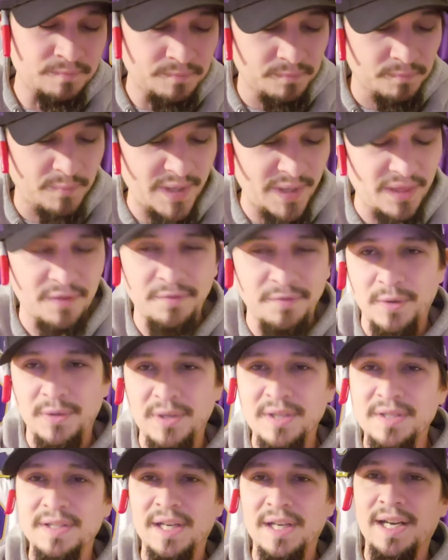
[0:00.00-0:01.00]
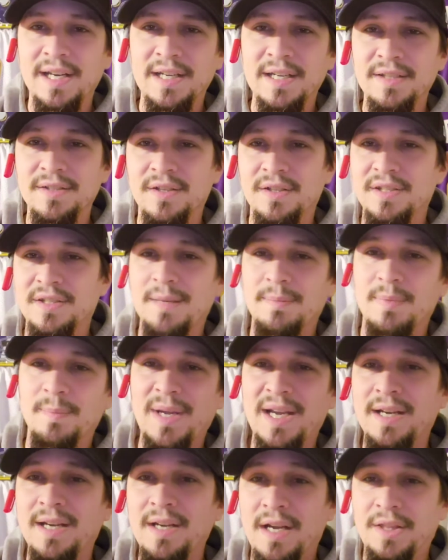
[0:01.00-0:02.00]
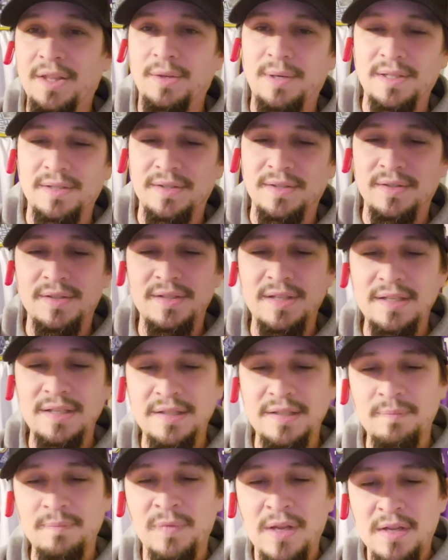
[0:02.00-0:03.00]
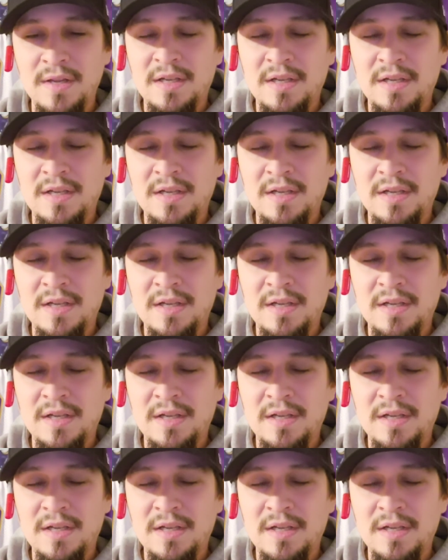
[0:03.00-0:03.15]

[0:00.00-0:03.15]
But the focus today is on Tampa Bay, not the rest of the season.